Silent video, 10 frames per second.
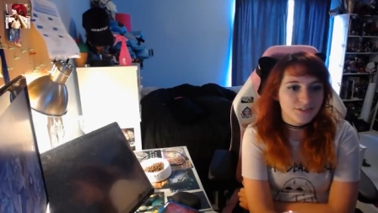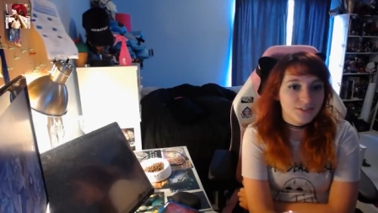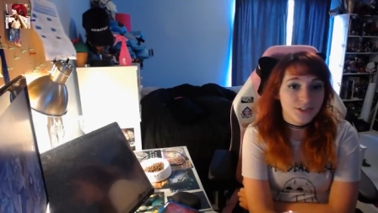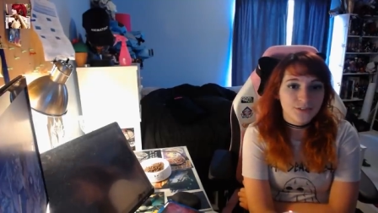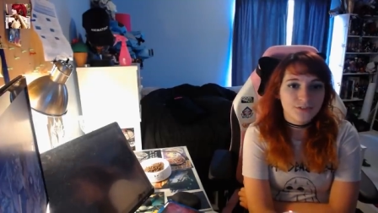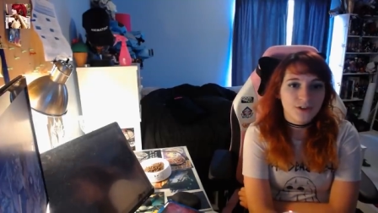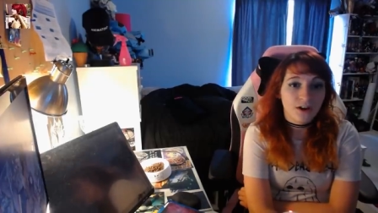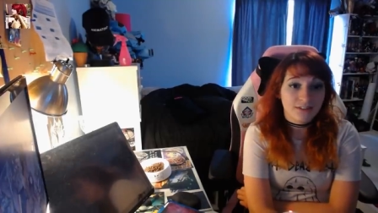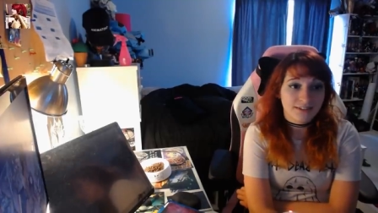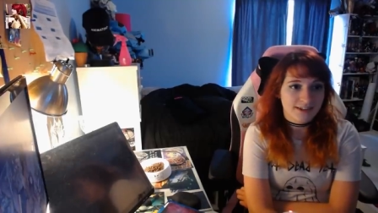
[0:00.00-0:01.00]
cute
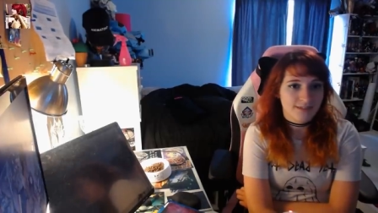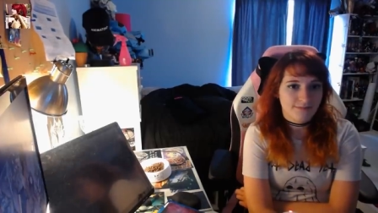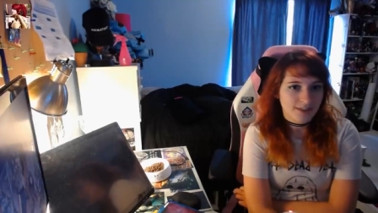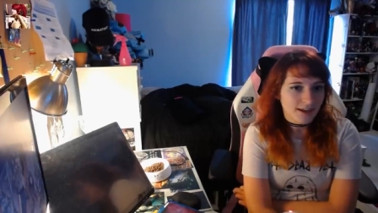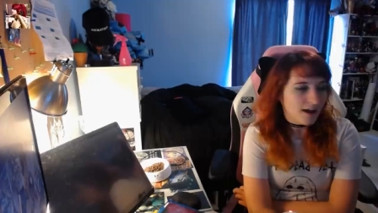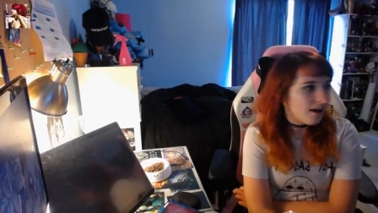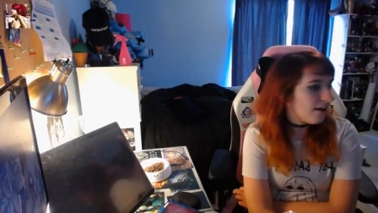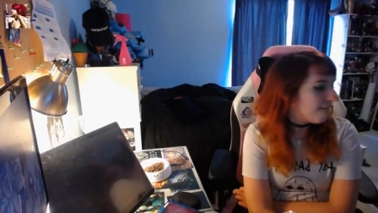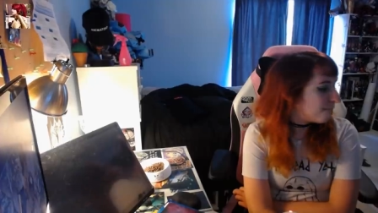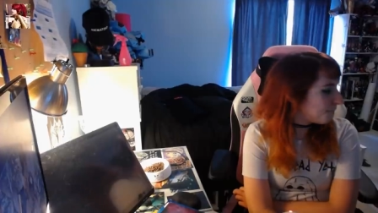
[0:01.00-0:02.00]
all the time.
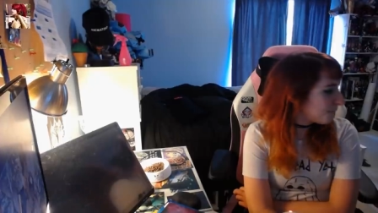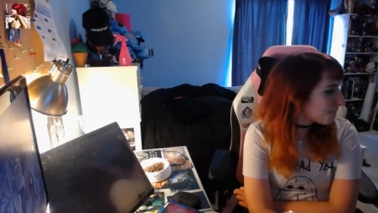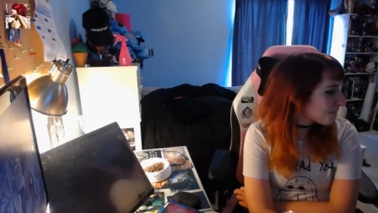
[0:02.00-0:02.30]
Um,